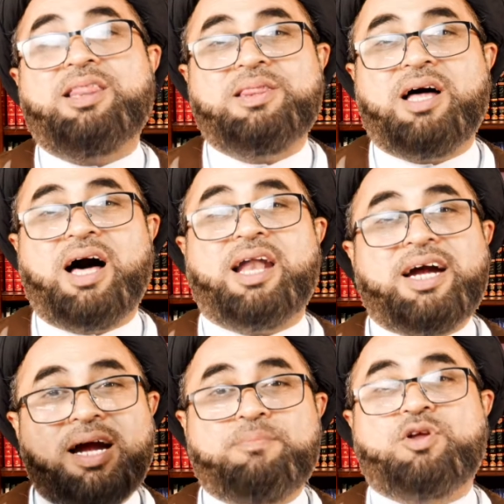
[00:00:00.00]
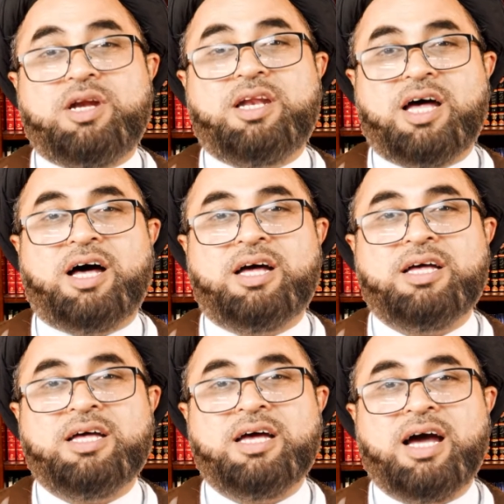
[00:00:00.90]
Allah, Alhamdulillah,
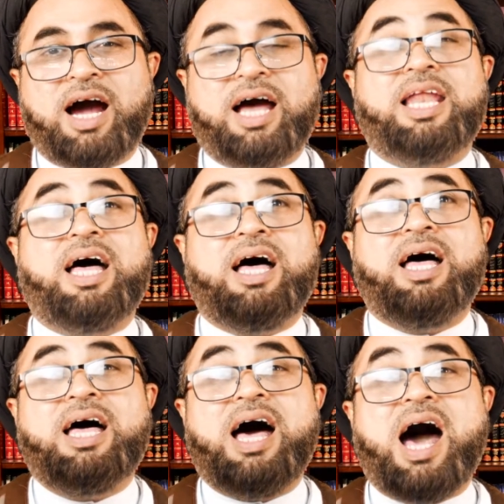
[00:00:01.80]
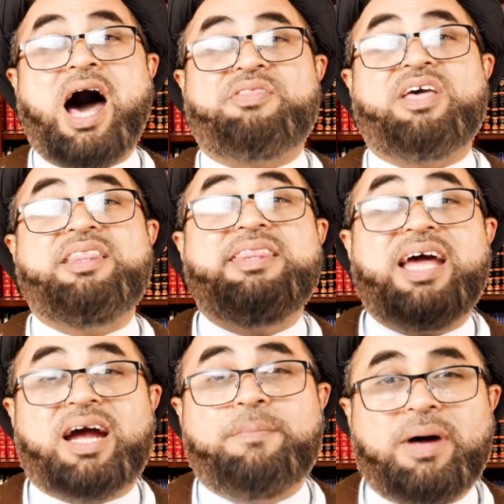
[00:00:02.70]
ala hadhihi
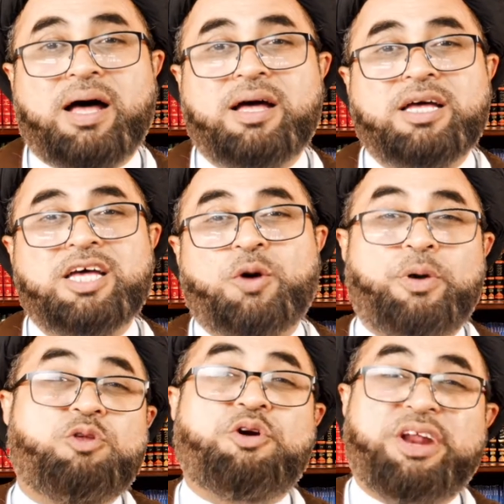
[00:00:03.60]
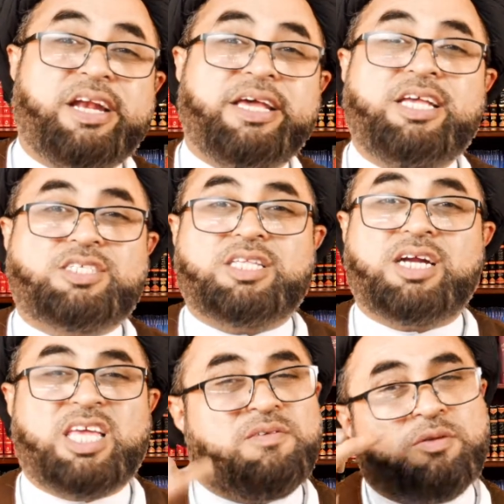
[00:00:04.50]
ni'mah. When you greet each
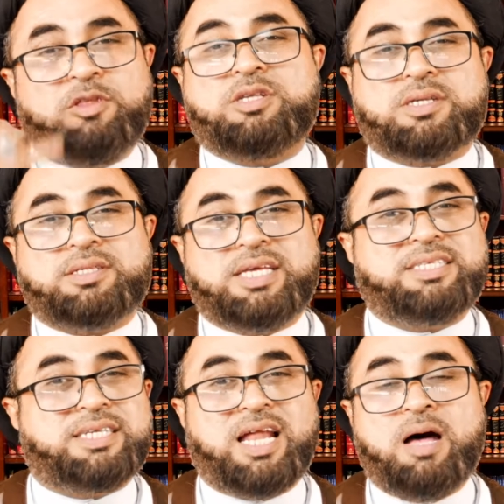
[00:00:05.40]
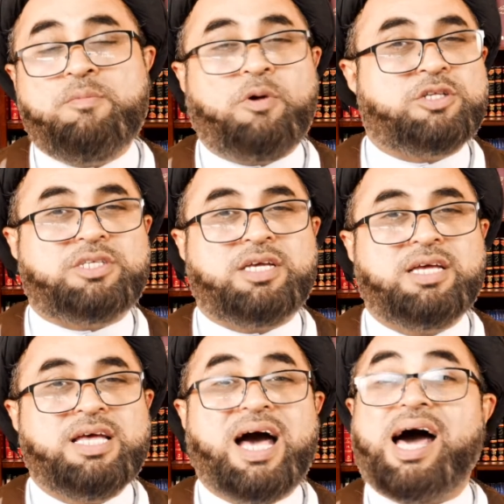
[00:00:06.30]
other, even when you say salam, what do you say?
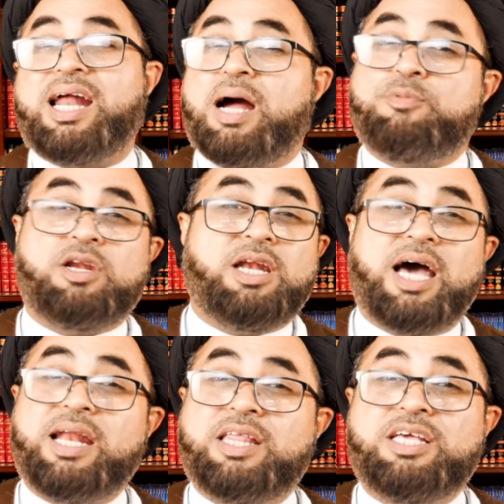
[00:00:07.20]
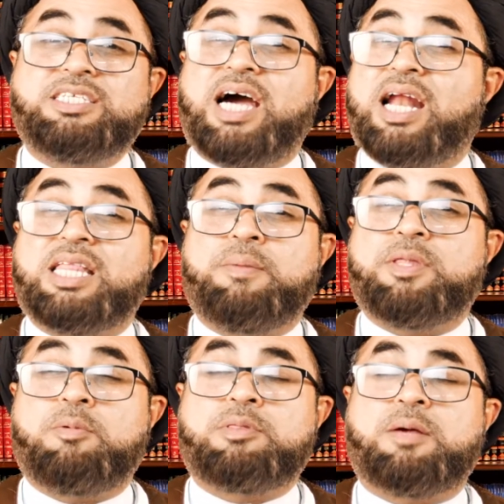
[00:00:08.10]
Alhamdulillah, alladhi ja'alana
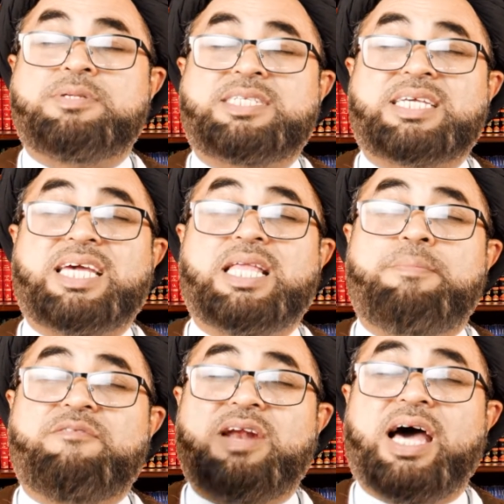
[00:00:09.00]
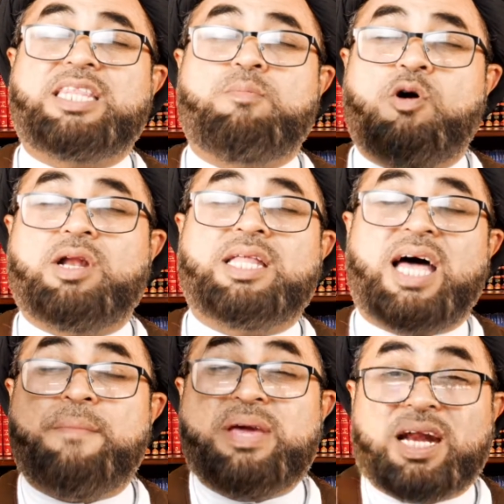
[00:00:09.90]
min al-rutab al-sakina bi wilayati
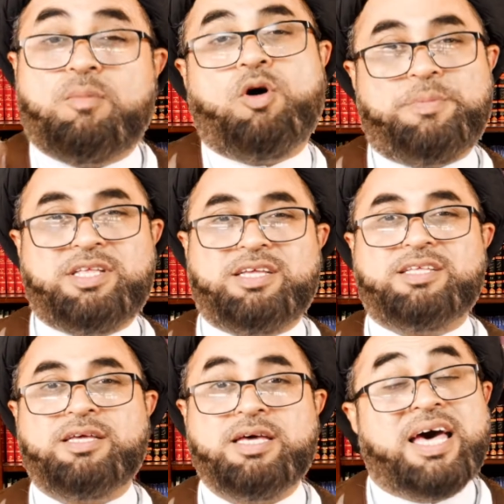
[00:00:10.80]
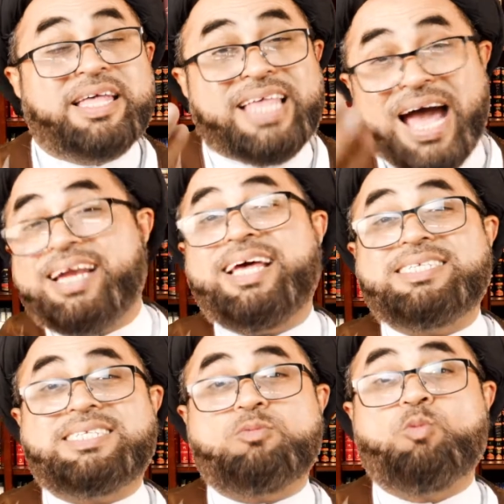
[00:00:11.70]
Moulana Amir al-Mu'mineen. That
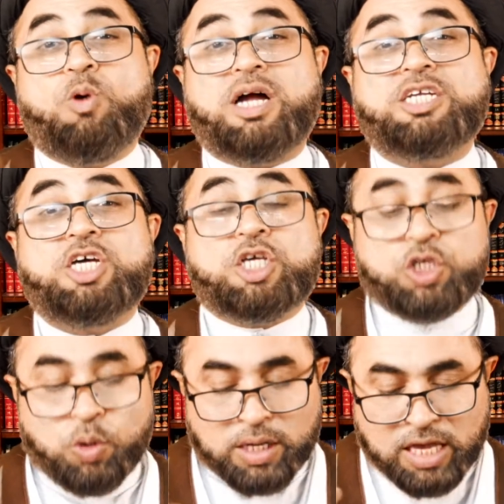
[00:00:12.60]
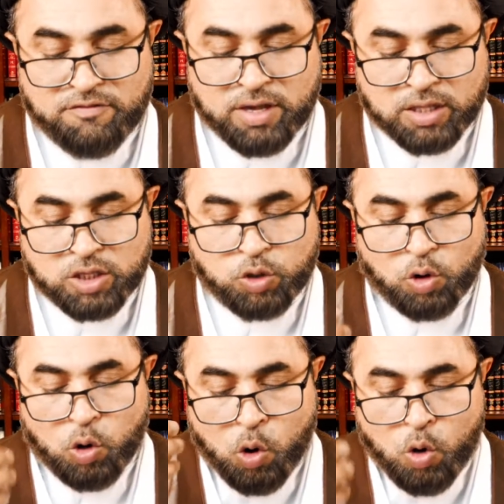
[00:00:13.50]
is what you are giving
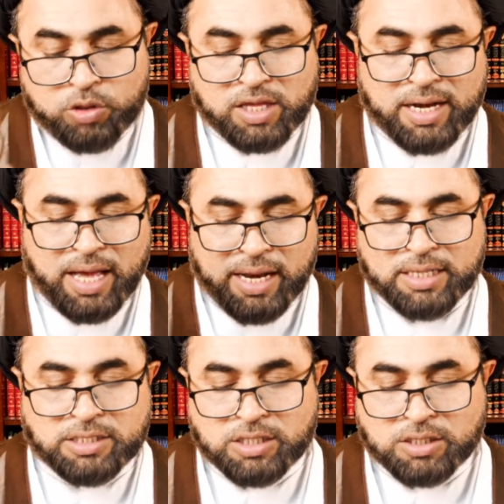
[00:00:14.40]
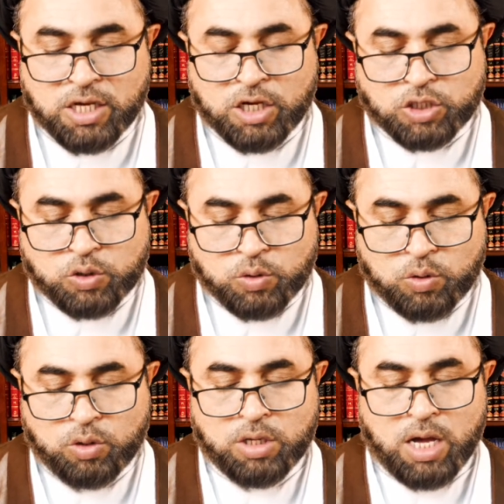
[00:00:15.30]
your oath and allegiance
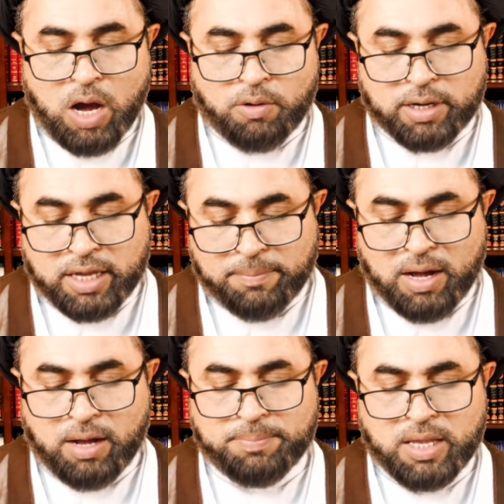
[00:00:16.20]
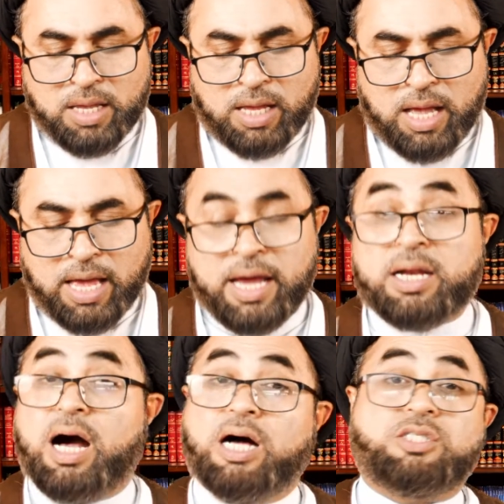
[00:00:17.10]
to our Imam.
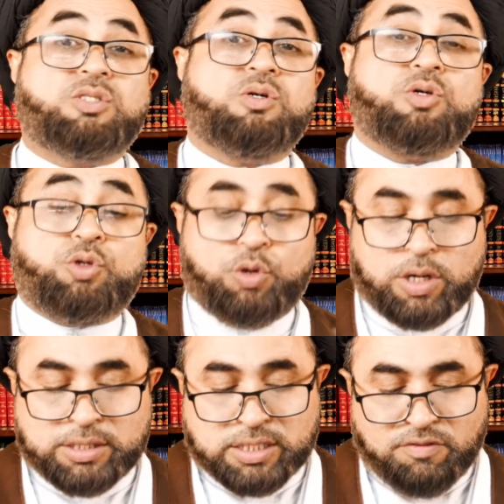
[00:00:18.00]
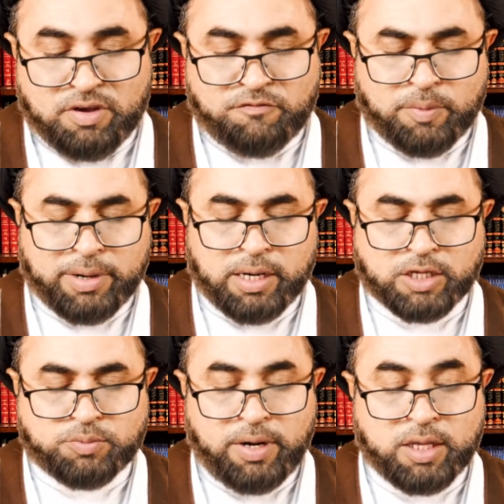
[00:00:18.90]
And also you are receiving from
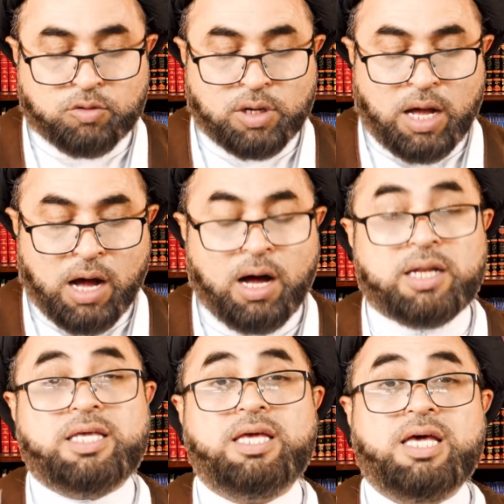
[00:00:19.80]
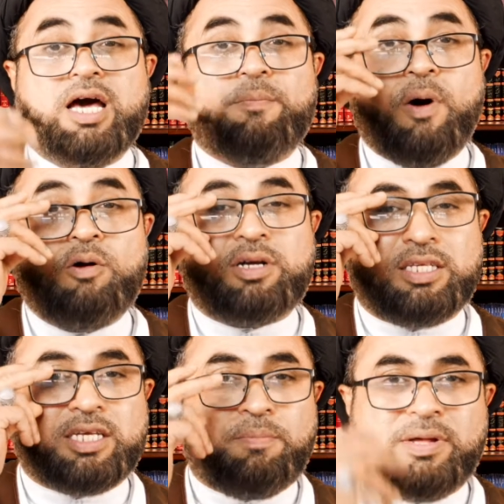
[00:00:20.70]
Allah subhanahu wa ta'ala all the
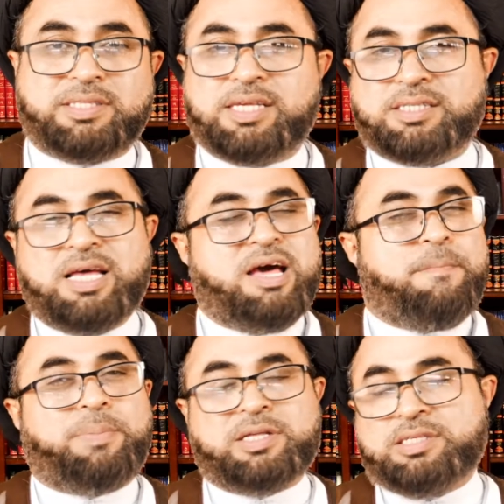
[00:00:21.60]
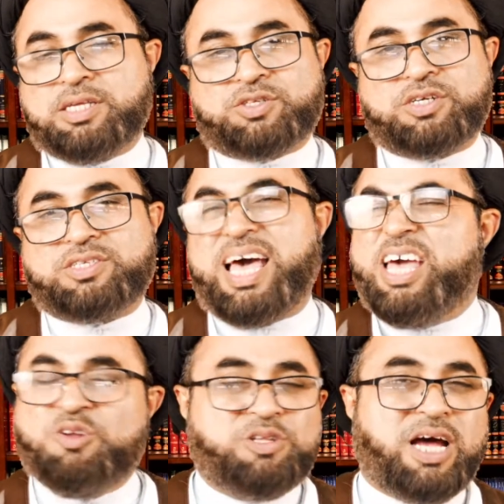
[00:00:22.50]
bounties and blessings. Brothers and sisters,
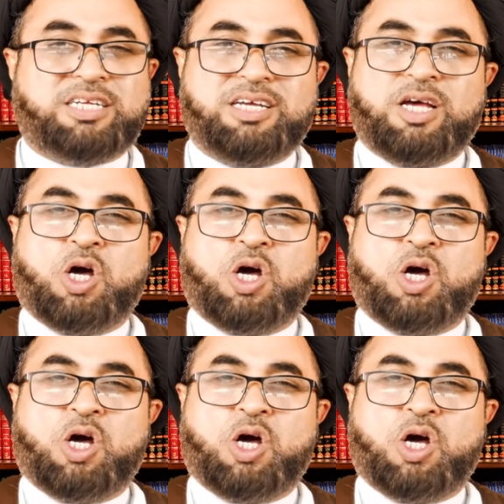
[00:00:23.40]
I know that